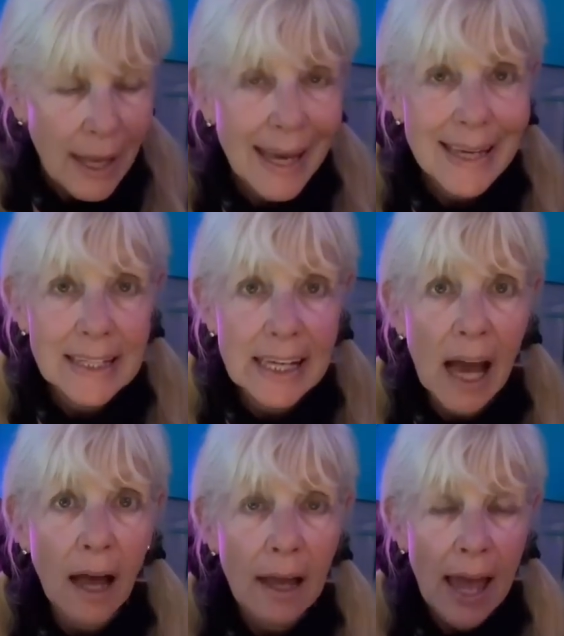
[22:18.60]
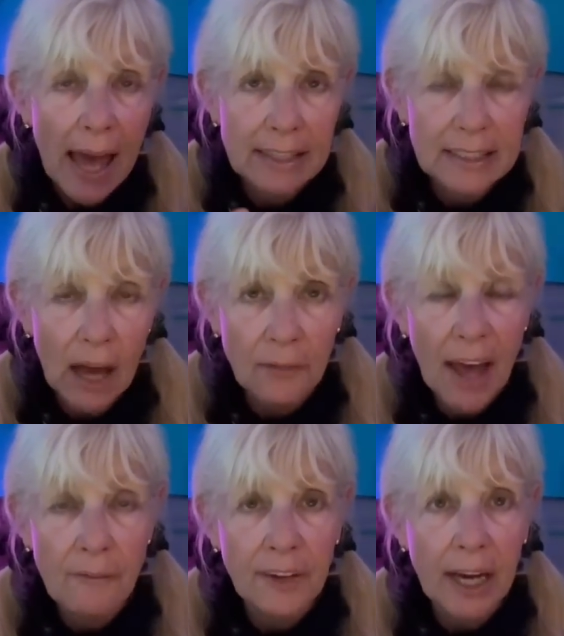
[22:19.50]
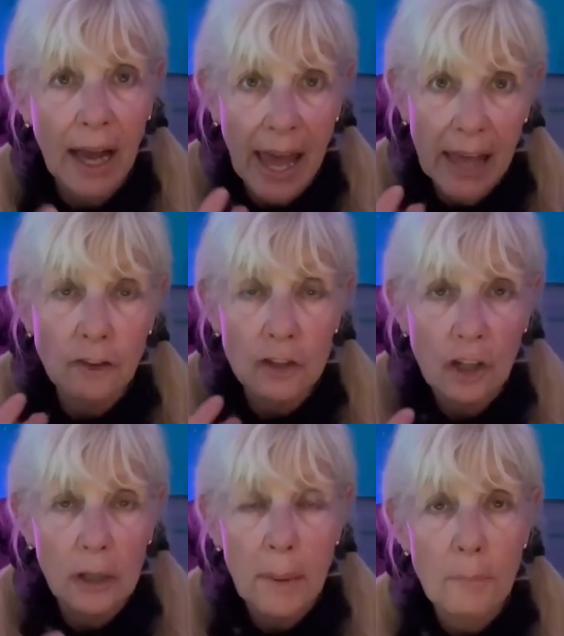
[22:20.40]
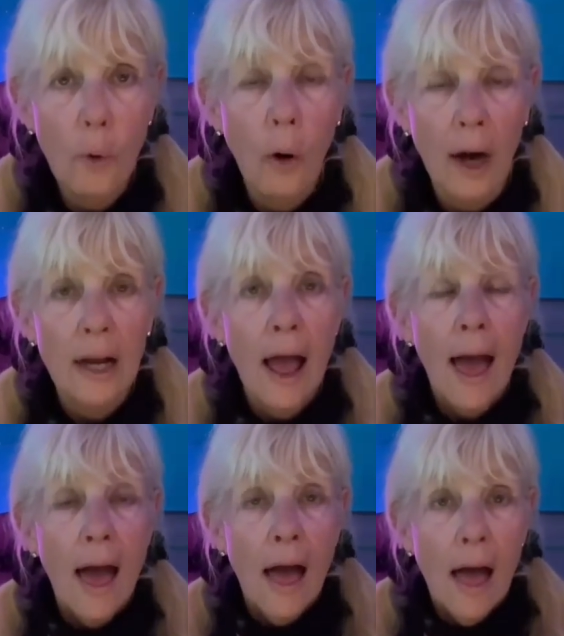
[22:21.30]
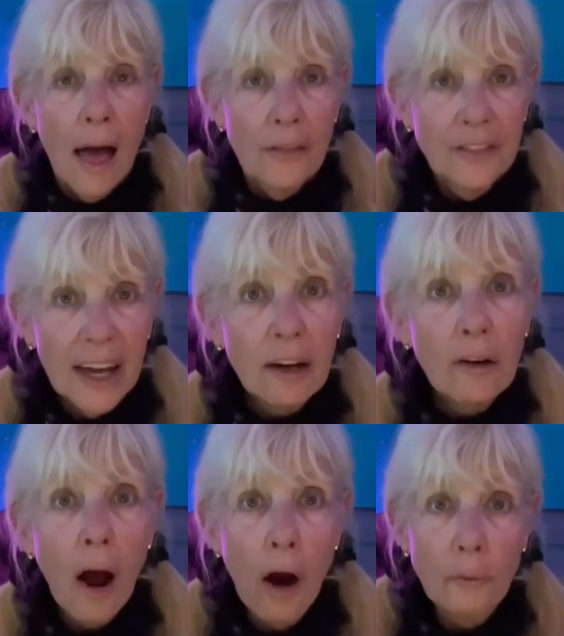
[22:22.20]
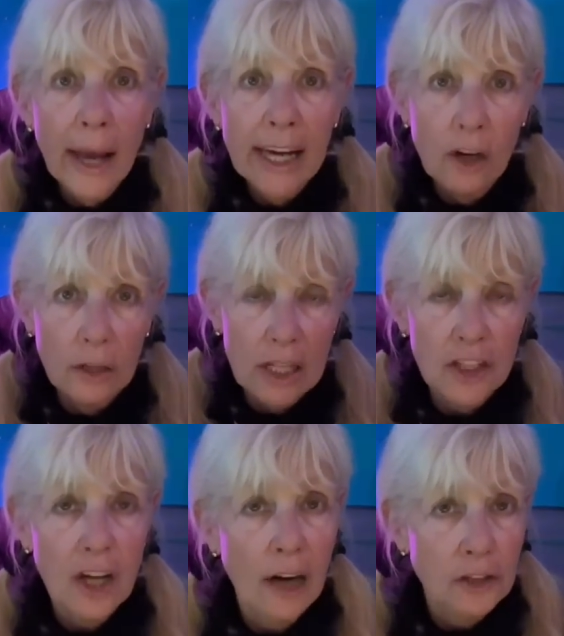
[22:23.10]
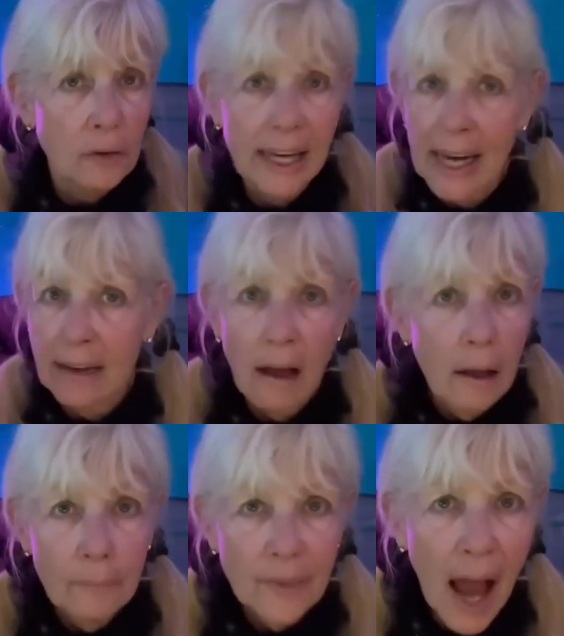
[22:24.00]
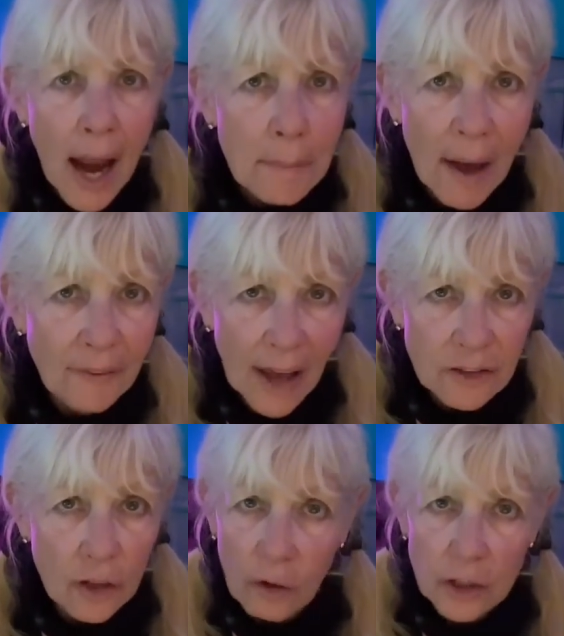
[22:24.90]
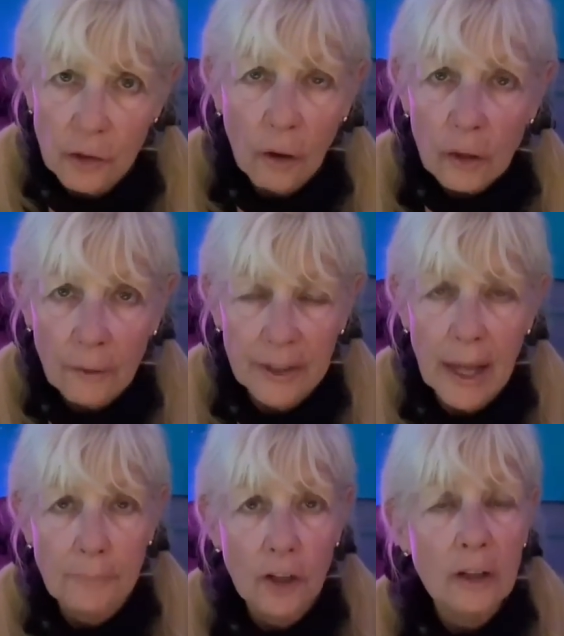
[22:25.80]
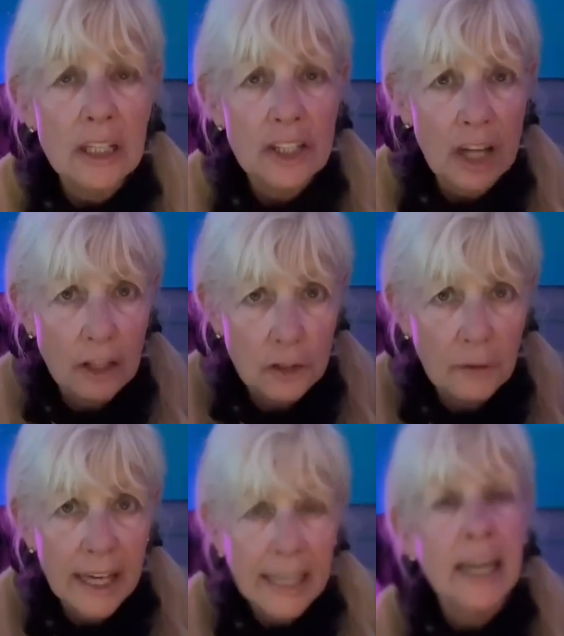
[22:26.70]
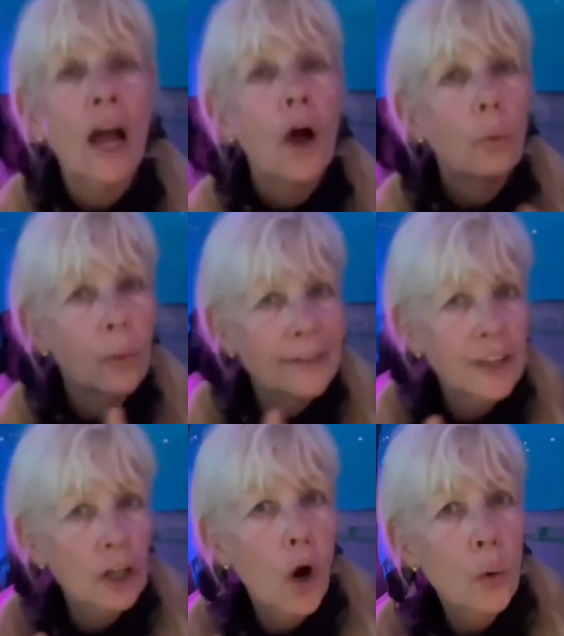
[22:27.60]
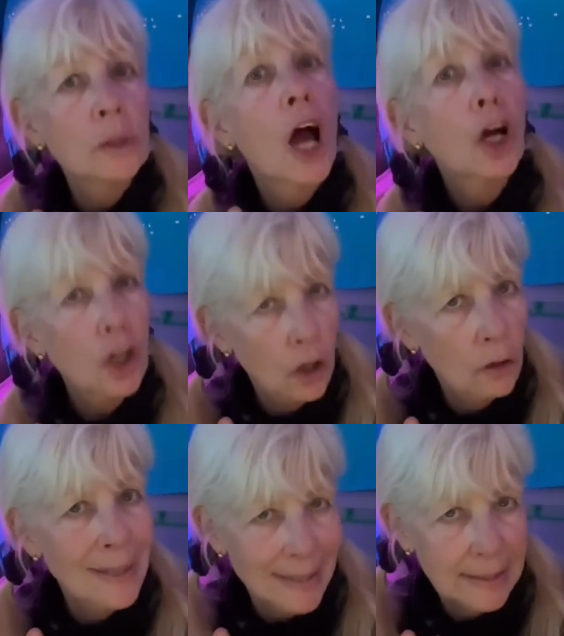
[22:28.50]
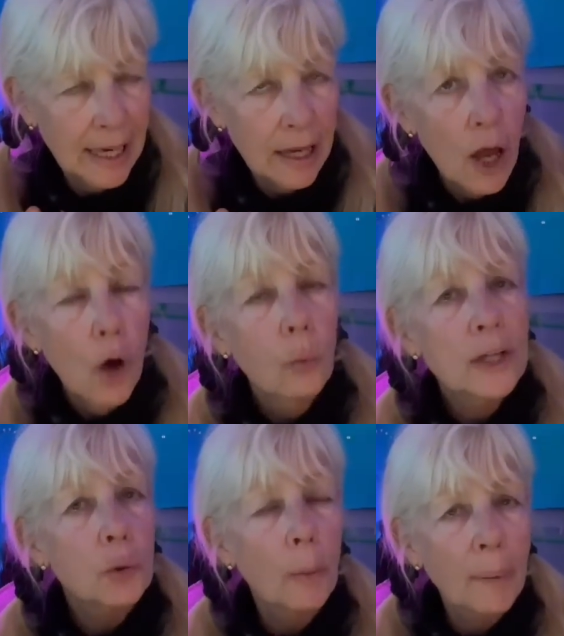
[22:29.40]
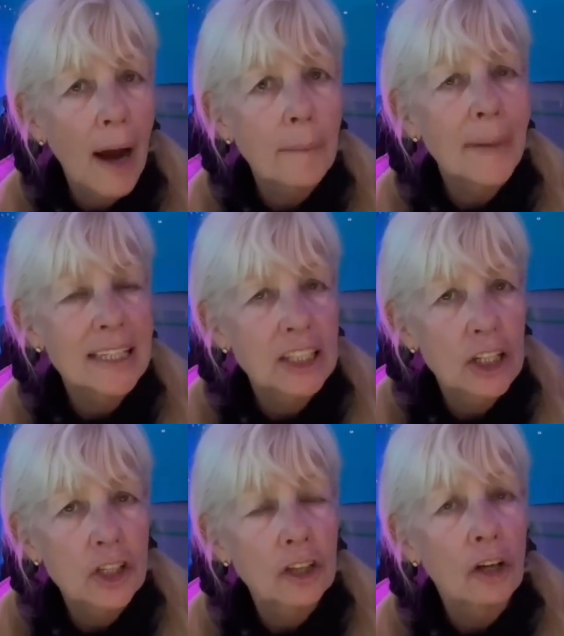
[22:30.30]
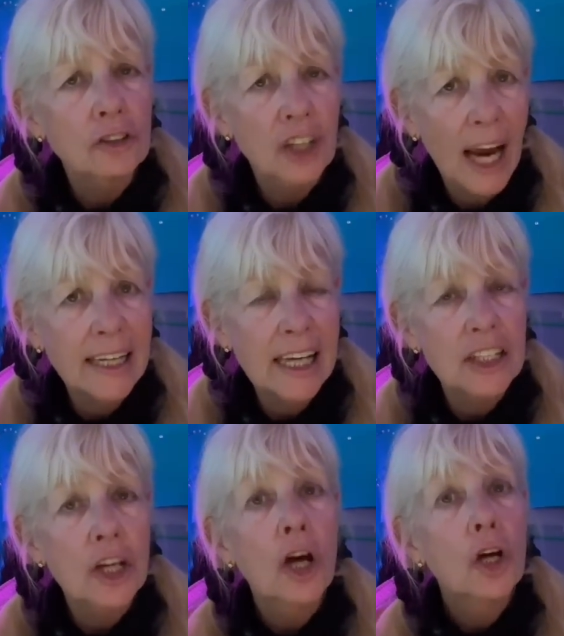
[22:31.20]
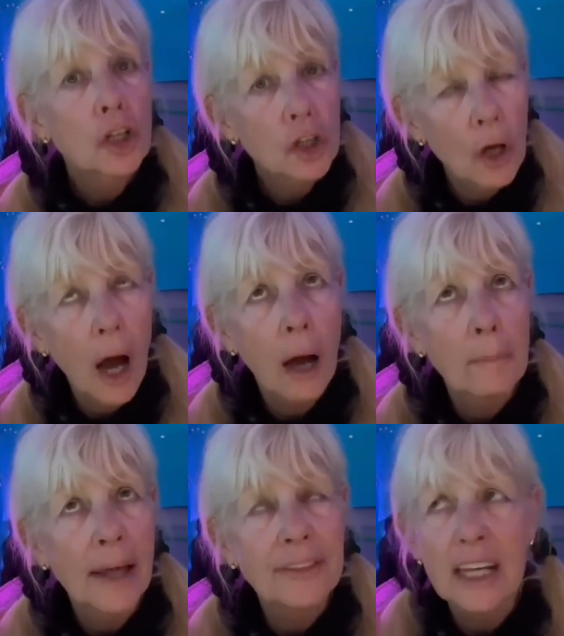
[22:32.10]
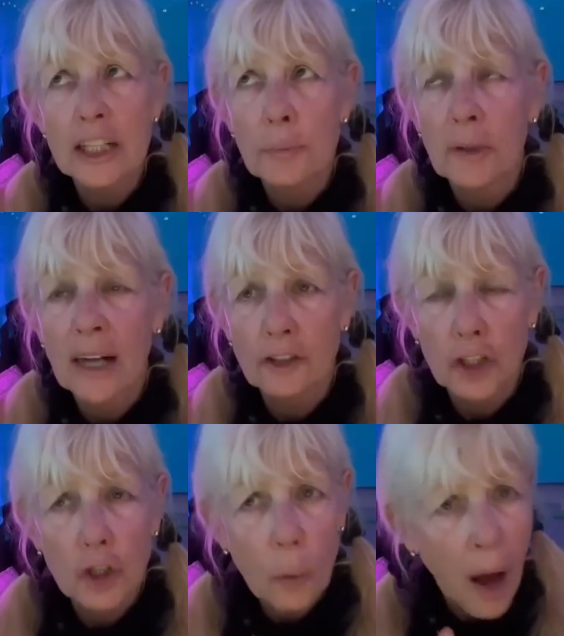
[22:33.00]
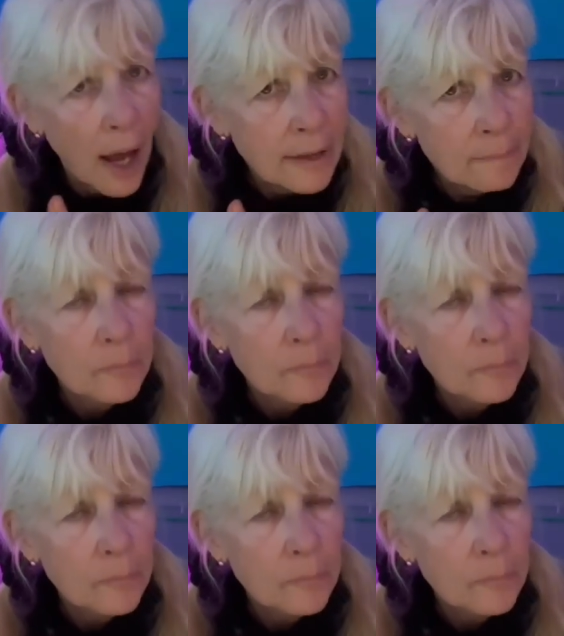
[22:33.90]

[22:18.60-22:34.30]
India, and South Africa, and there's going to be more. They're already going to start trading. The IMF has no control over them. They're going to start trading with their own currency, which will probably be digital Chinese, I think it's pronounced yuan.